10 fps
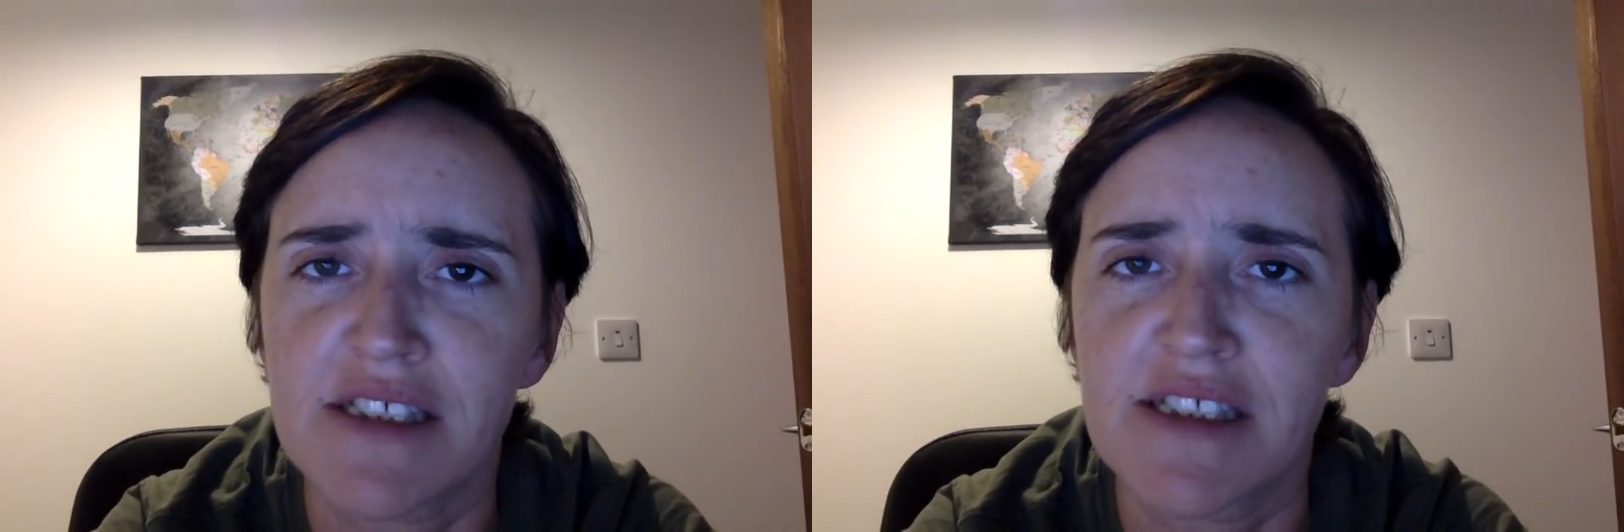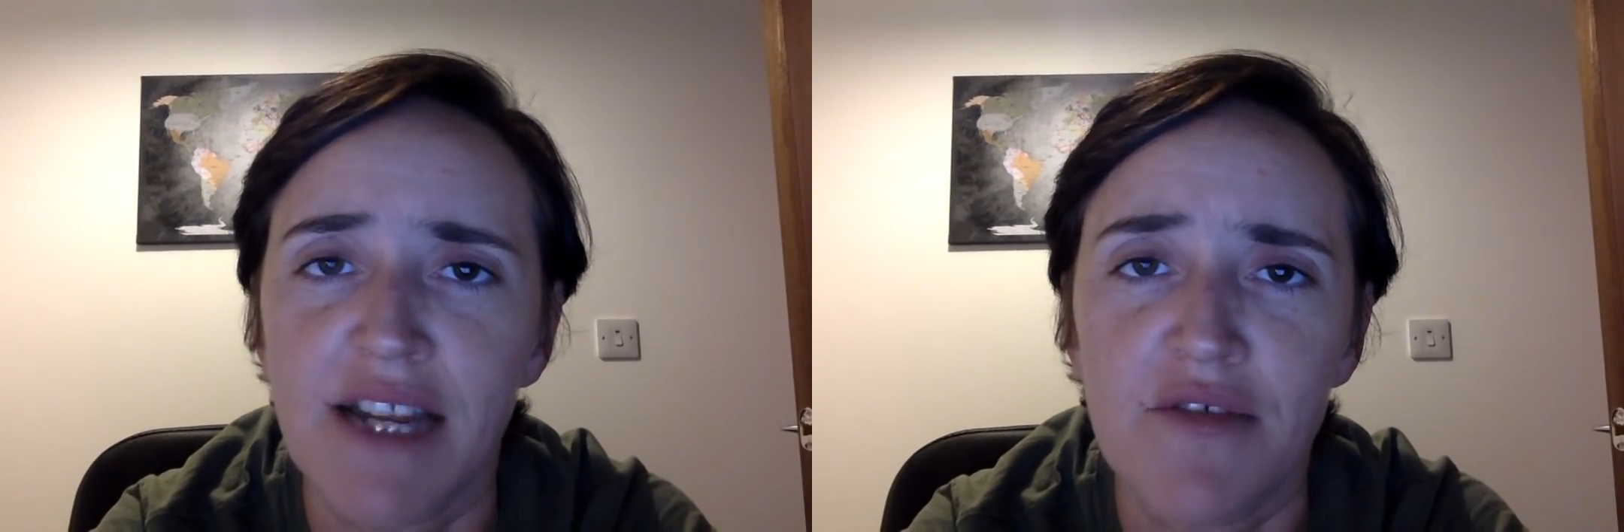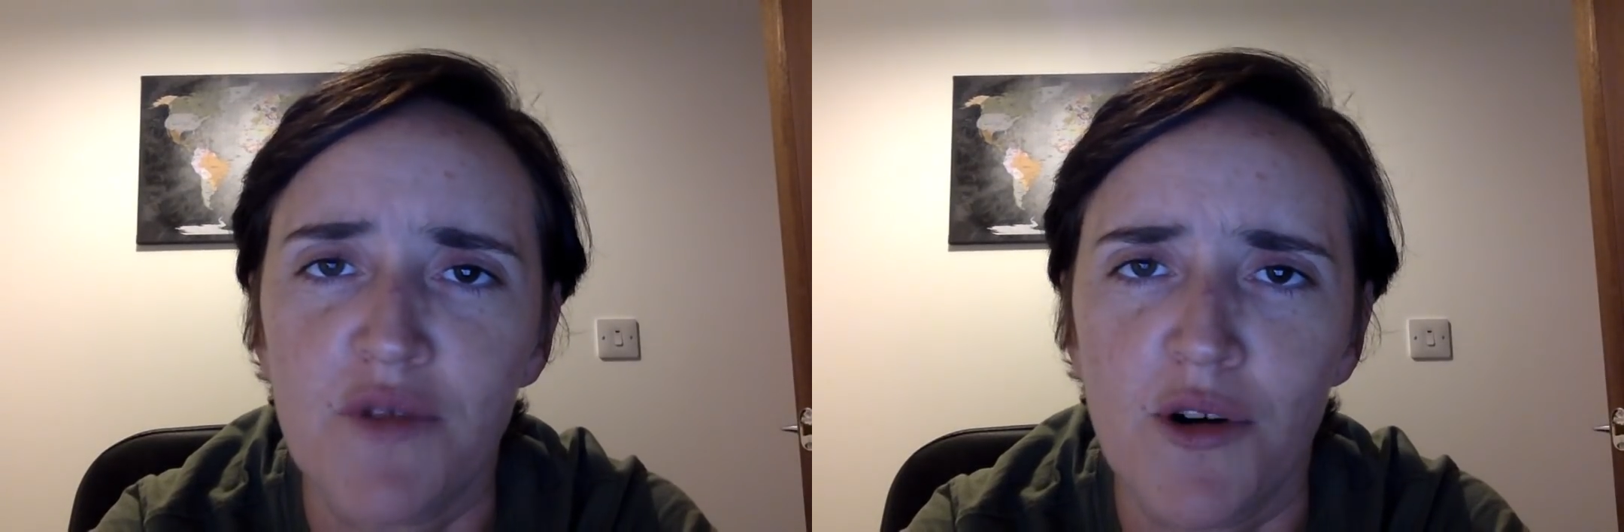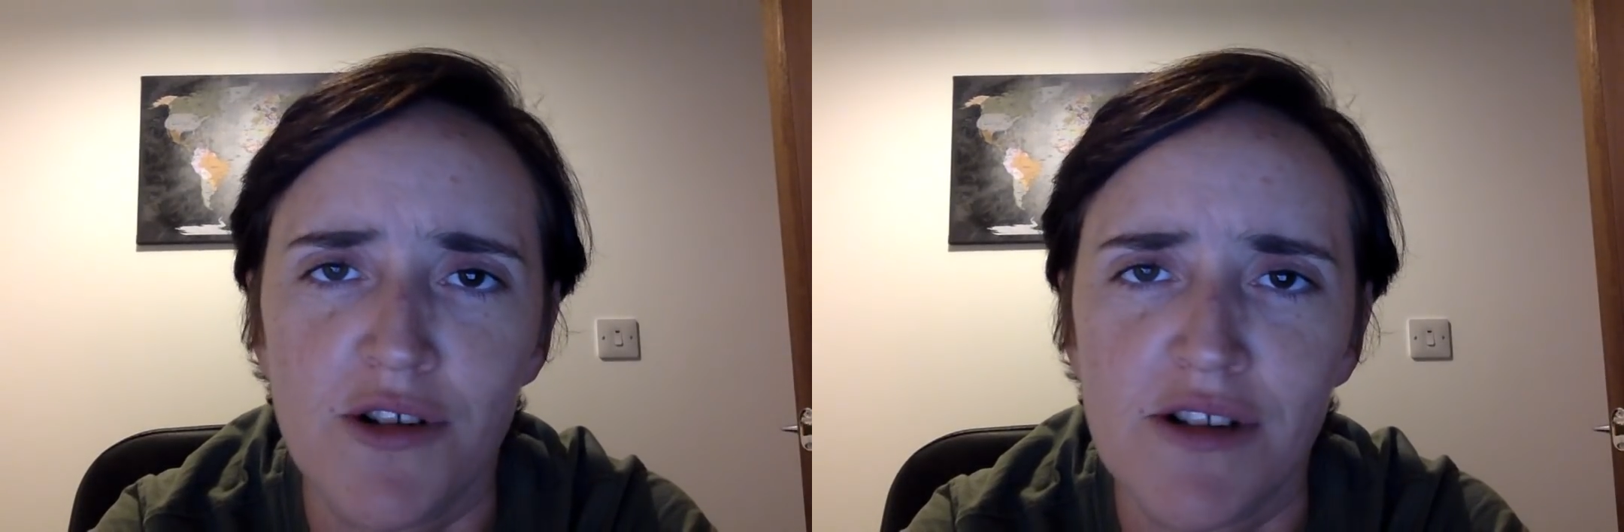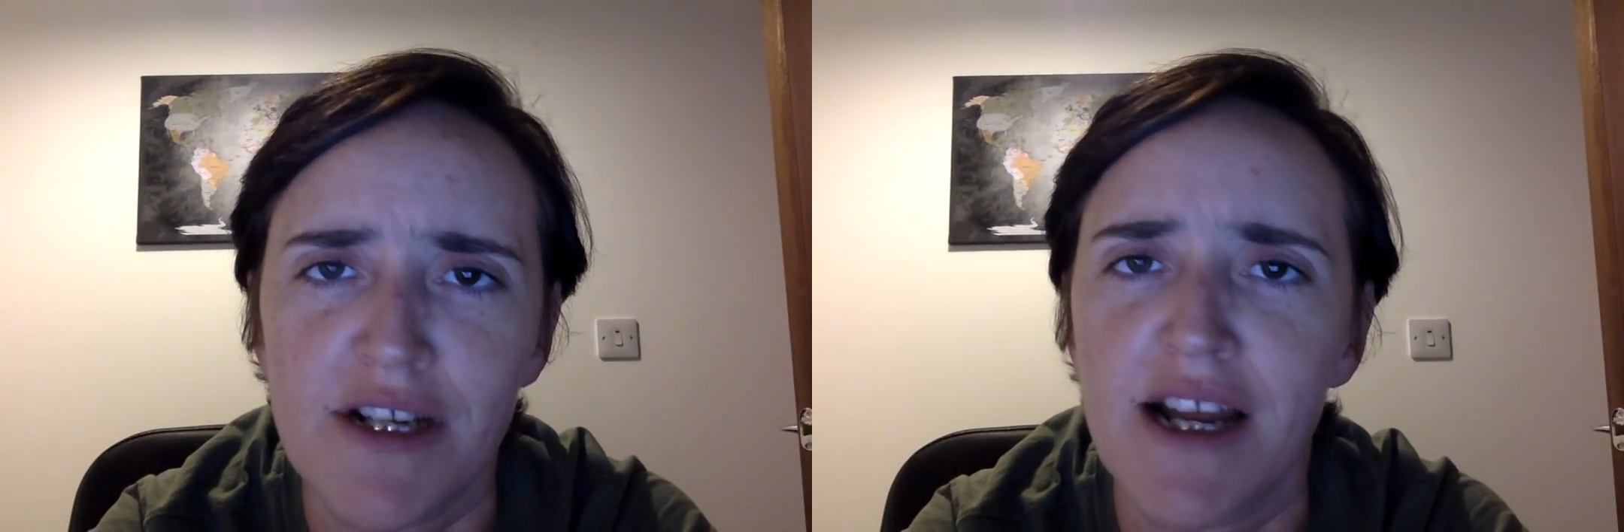safe,
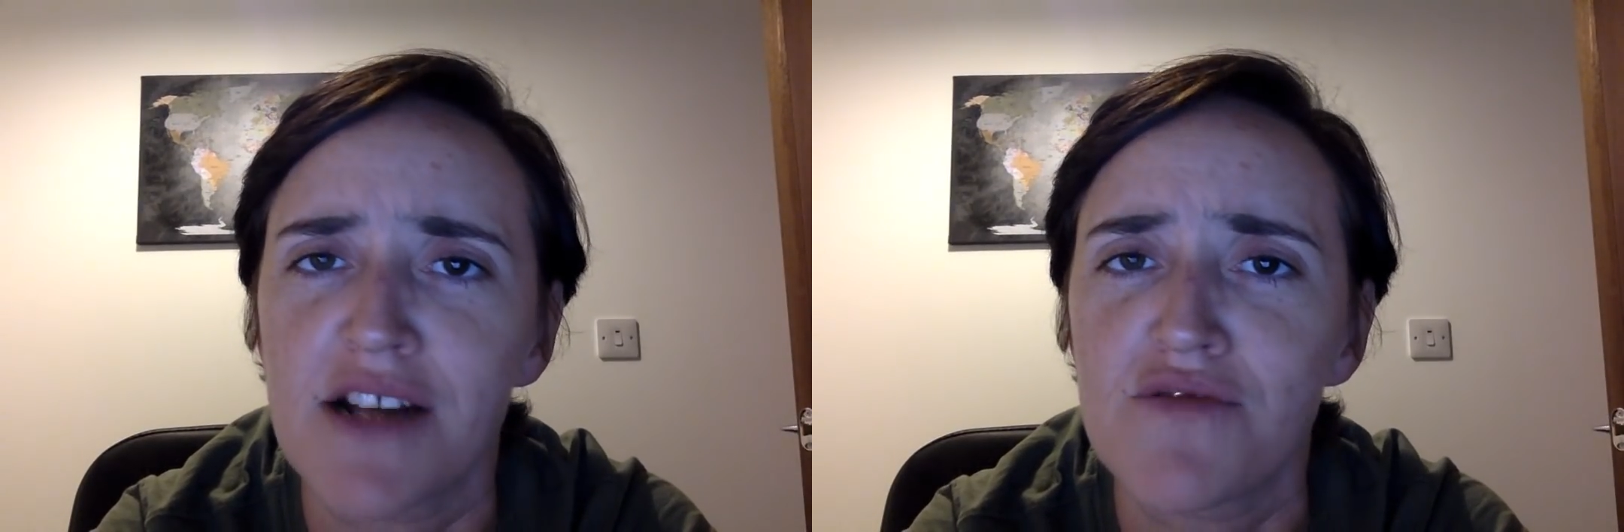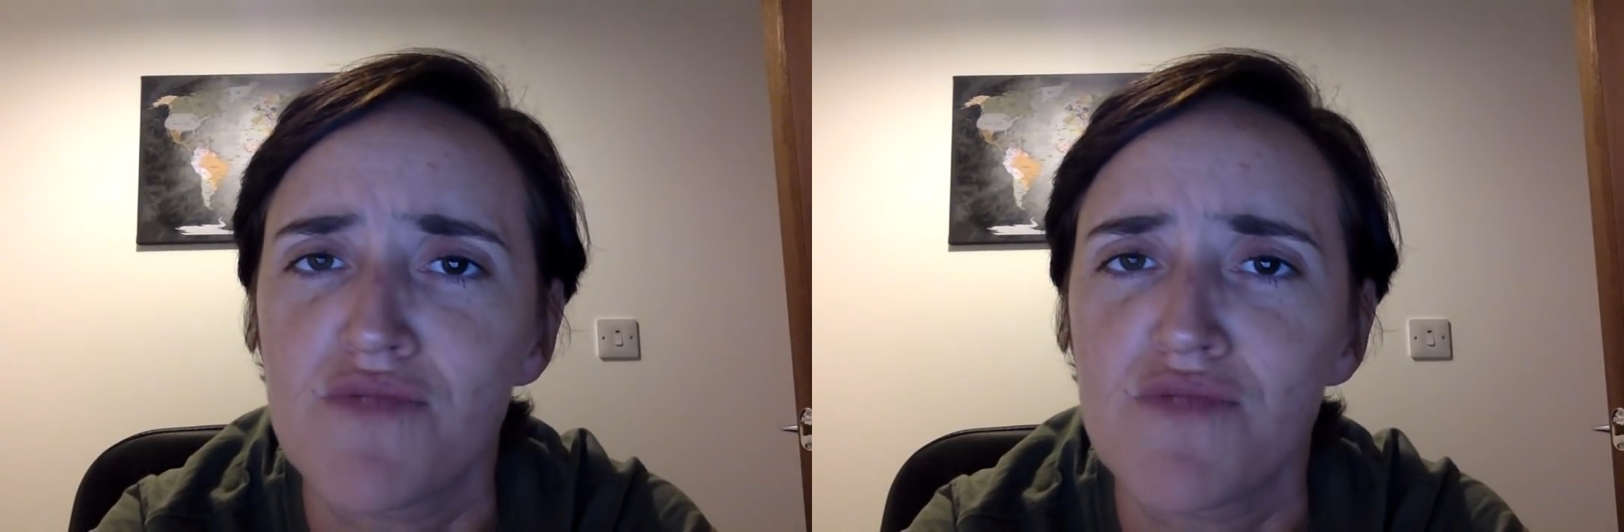orderly and